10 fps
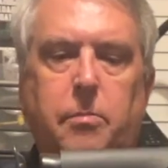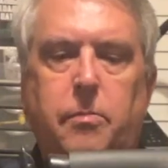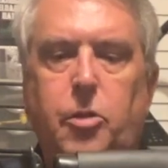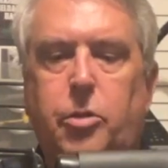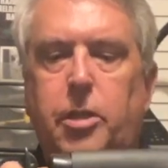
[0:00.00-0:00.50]

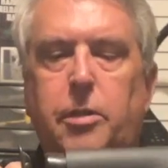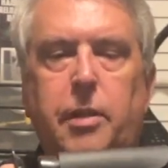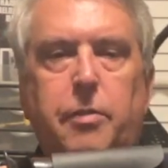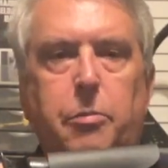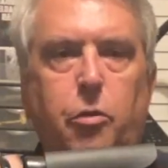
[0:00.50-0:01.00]
You can
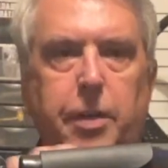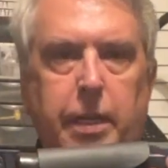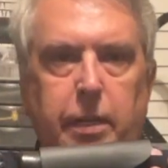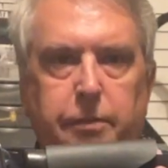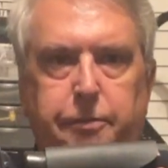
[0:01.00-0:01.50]
even move it
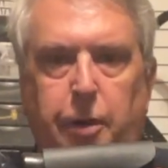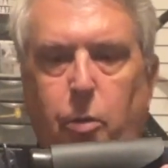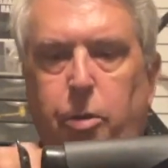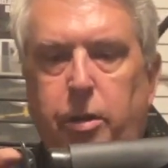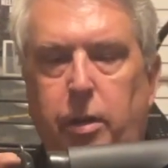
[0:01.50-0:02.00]

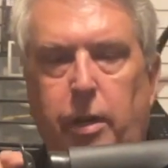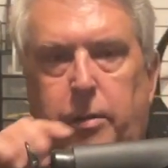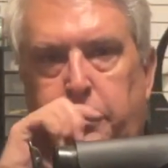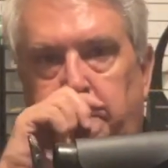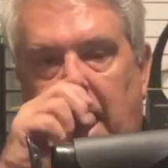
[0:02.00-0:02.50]
forward
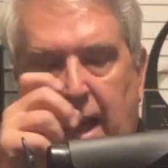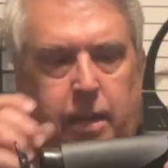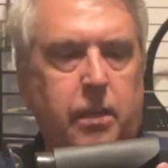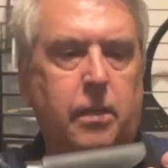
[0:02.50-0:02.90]
and back.